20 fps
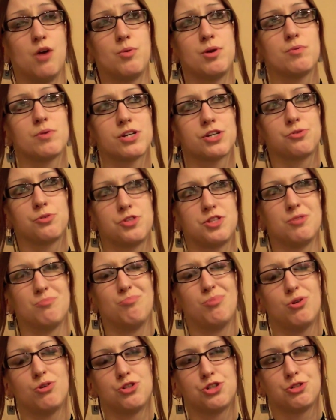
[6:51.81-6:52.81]
we worked with the
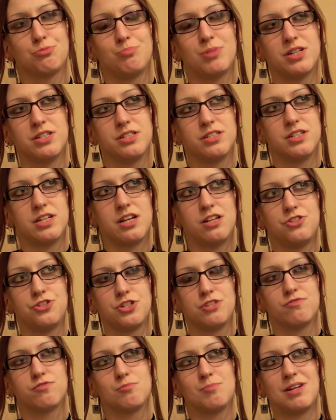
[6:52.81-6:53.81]
push-button
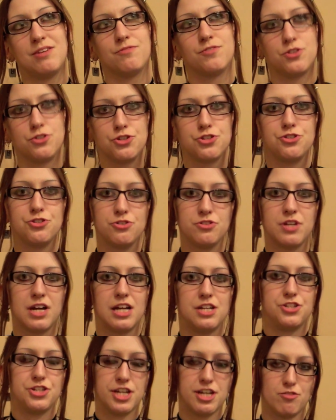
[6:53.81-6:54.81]
engine for my first student
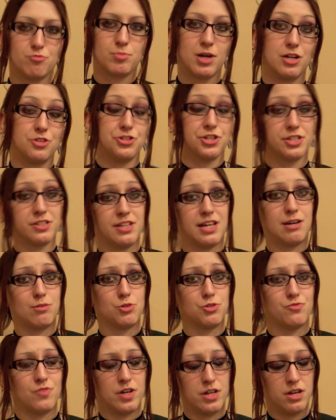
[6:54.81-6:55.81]
IGF project, and
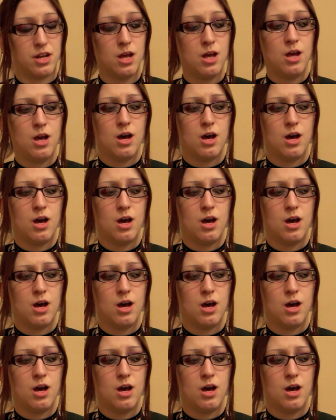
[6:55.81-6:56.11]
that was fun.